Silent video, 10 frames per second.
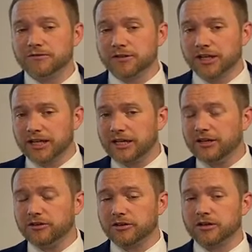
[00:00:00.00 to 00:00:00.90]
for
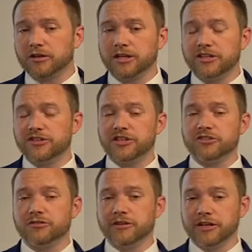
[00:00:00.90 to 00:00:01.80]
getting your earnings
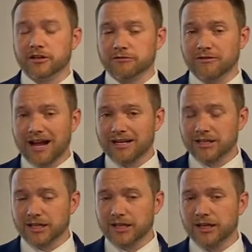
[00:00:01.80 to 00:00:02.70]
history
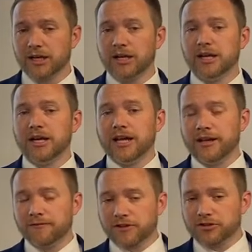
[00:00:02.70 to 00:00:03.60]
corrected.
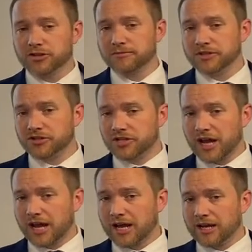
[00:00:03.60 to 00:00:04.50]
If there's a
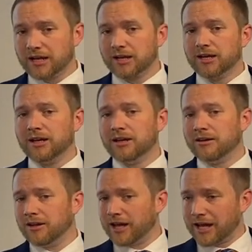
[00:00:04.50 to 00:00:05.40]
mistake,
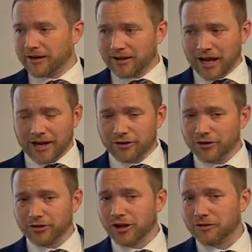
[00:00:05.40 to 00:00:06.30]
and I know
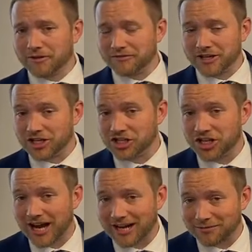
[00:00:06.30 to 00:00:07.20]
you'll all be very
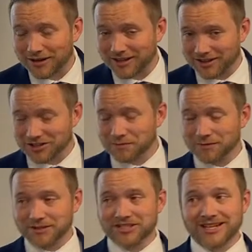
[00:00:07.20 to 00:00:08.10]
shocked by this,
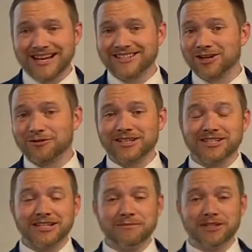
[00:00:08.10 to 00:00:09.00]
but mistakes always
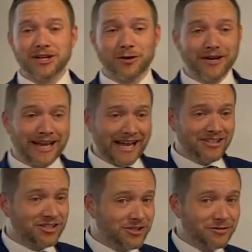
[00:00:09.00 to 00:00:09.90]
seem to go
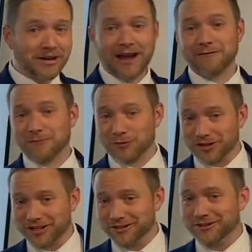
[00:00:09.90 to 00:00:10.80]
against you, not for
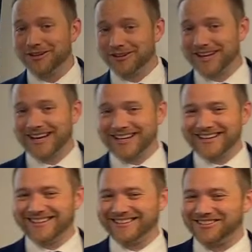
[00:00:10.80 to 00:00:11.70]
you, okay?
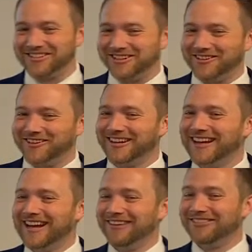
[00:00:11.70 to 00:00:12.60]
So
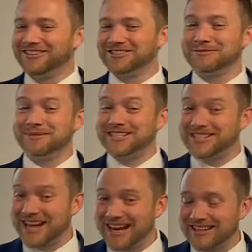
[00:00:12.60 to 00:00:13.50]
if there's a
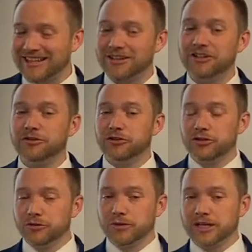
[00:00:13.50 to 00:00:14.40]
mistake there, you
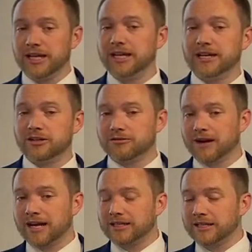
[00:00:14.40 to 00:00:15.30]
do want to get it
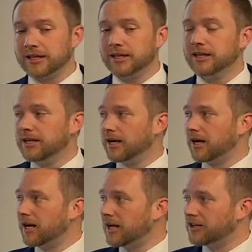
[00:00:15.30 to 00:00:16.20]
corrected
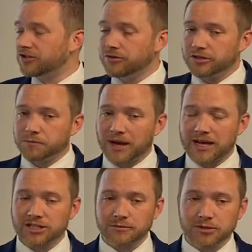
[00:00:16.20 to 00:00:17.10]
as soon as
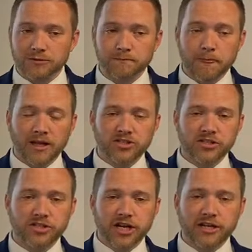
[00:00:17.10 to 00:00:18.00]
possible. So
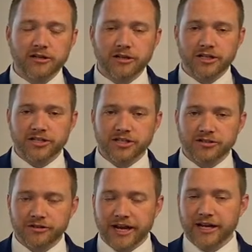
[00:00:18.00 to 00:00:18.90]
you can check your earnings
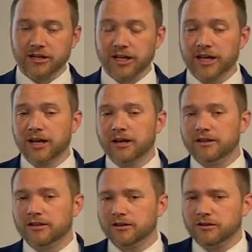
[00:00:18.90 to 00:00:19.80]
history annually.
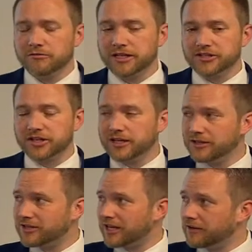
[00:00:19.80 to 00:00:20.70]
The third reason
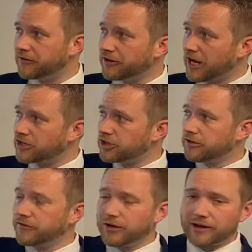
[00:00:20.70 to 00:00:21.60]
is that if you're not sure
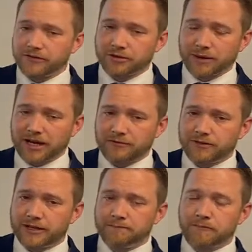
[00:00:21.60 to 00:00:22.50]
if you have your
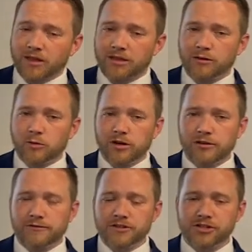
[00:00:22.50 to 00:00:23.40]
benefit, that one of
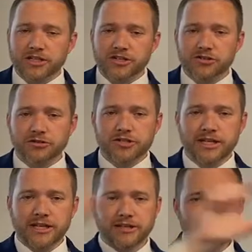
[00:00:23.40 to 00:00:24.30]
the first things you'll
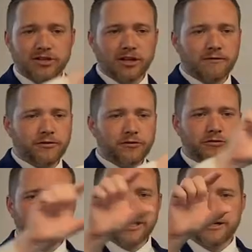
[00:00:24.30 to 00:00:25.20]
see is a few
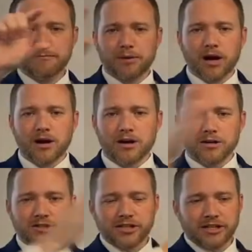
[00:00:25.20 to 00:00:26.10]
green
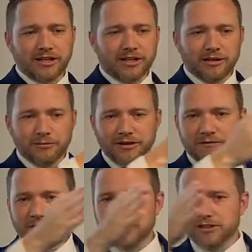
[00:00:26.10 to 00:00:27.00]
bars, and they'll be
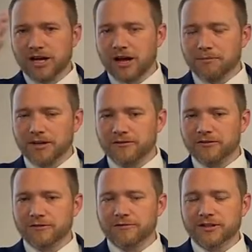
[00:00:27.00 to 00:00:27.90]
filled up. And if
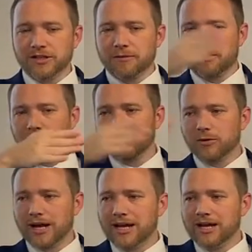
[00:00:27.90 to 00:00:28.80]
they're filled up all the
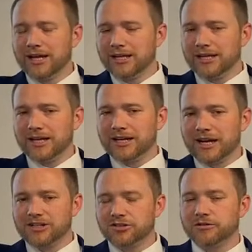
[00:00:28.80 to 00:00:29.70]
way, you get a
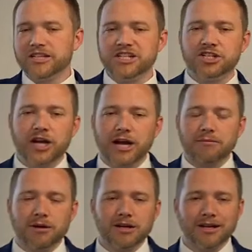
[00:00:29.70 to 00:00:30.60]
nice green check
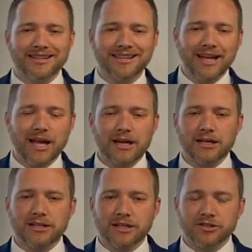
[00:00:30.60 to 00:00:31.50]
mark at the end.
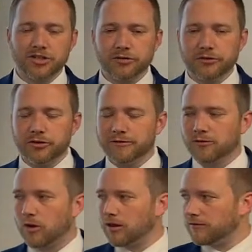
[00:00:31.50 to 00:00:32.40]
It tells you you have
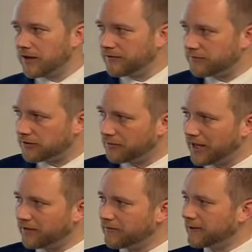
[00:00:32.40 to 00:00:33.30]
qualified for a
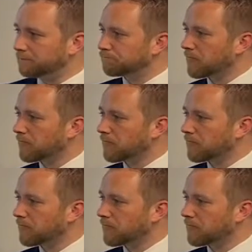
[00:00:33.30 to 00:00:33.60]
benefit.